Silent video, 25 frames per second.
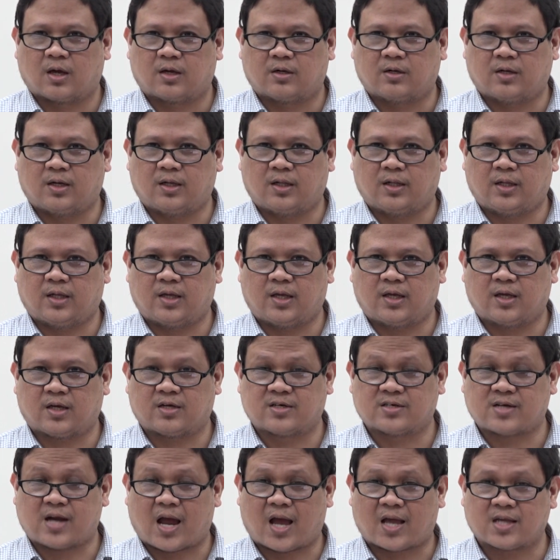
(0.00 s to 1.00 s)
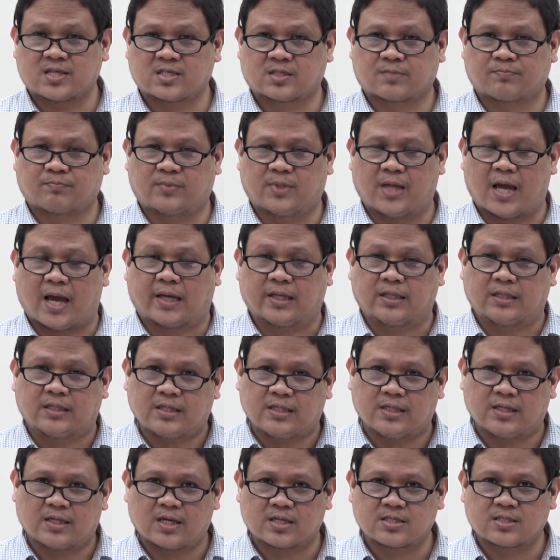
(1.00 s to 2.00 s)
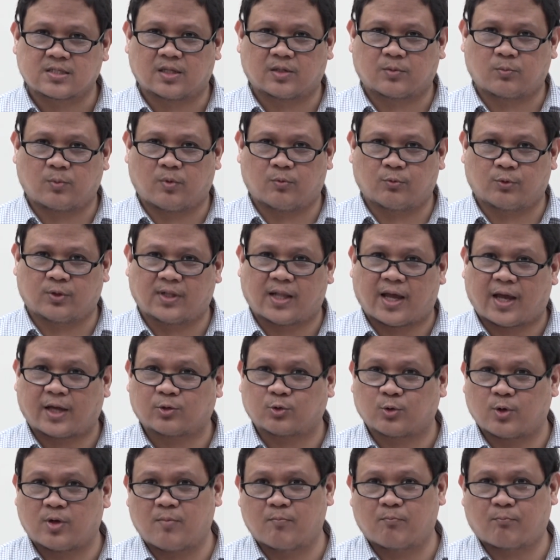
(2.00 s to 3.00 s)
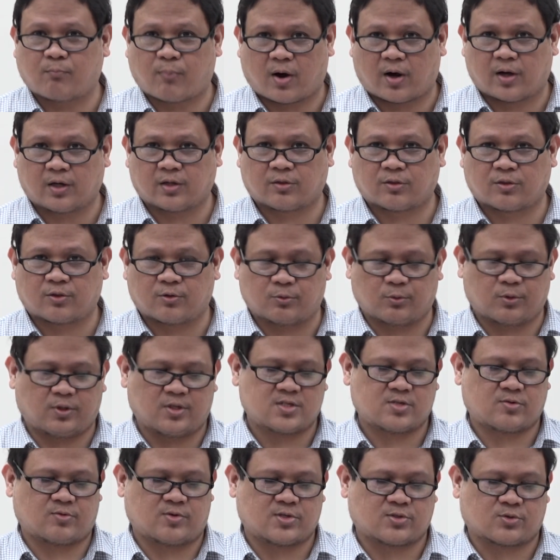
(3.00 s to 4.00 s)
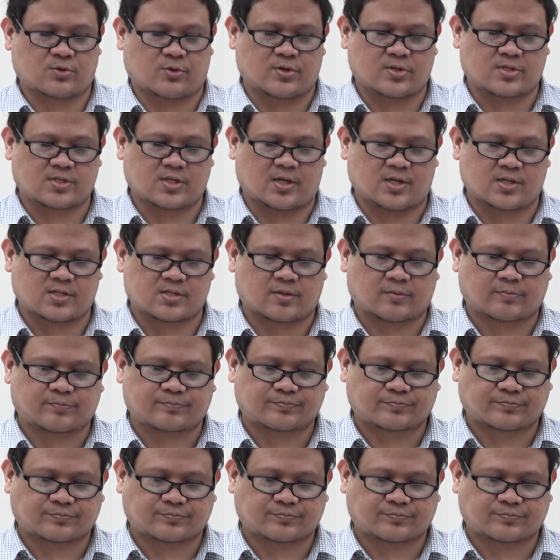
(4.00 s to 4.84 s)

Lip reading: really grasp the ideas that we would like to impart through these resources?